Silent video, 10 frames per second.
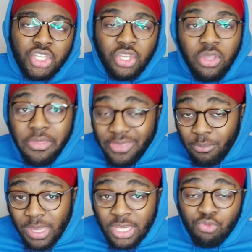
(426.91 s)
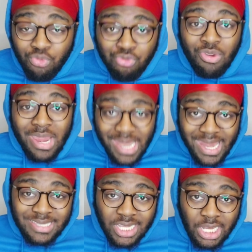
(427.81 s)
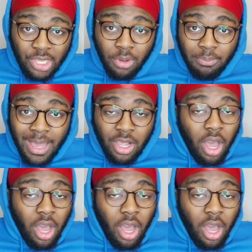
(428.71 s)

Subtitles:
Do you think we can realistically come back?